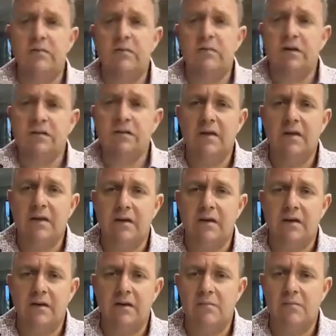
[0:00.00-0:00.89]
means
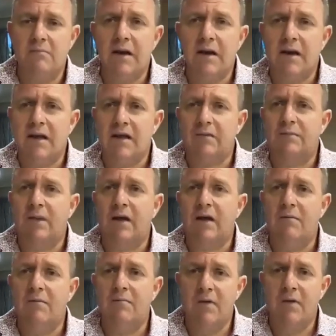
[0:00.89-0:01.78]
that the money has
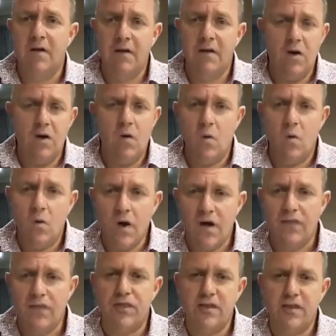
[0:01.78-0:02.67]
become
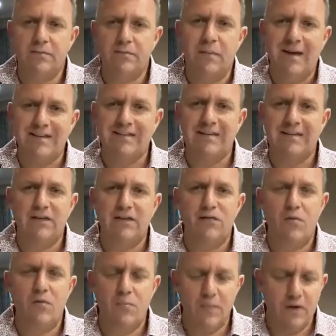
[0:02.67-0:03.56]
worthless basically
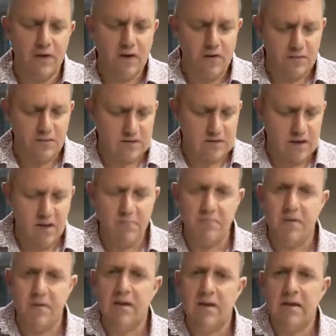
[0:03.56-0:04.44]
for a period of
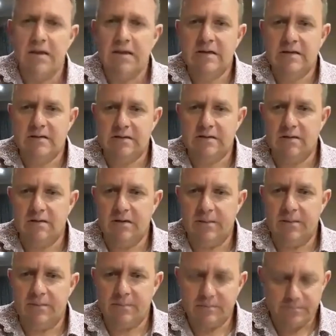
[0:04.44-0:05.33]
time. So
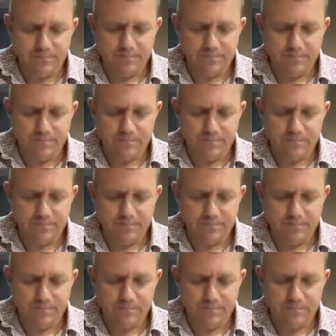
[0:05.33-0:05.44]
yep.